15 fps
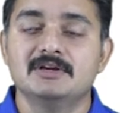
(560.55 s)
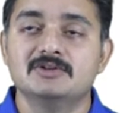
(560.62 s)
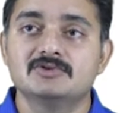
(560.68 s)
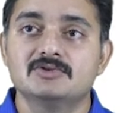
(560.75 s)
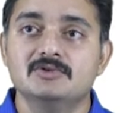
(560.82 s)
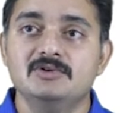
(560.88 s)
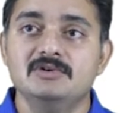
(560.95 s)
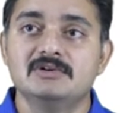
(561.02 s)

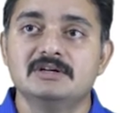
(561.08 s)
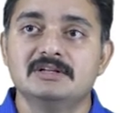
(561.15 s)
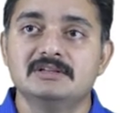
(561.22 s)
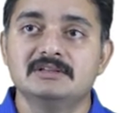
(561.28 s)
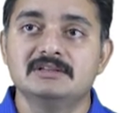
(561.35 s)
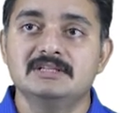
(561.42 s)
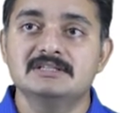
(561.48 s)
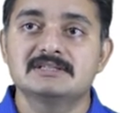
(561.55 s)
So,
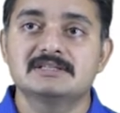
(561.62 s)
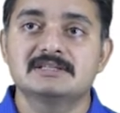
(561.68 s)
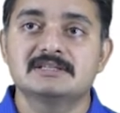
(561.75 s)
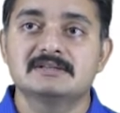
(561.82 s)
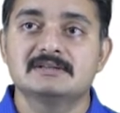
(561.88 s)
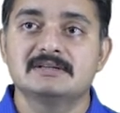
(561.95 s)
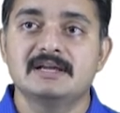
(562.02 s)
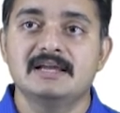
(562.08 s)

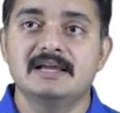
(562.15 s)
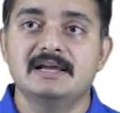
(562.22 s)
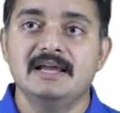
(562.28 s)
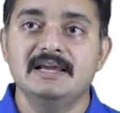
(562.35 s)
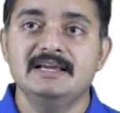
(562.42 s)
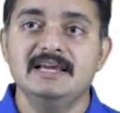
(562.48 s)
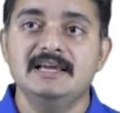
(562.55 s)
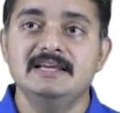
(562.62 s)
this
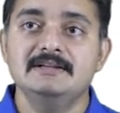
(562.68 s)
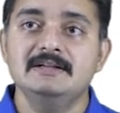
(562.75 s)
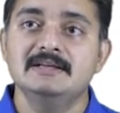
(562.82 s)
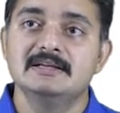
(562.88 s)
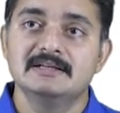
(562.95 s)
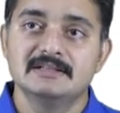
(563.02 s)
again,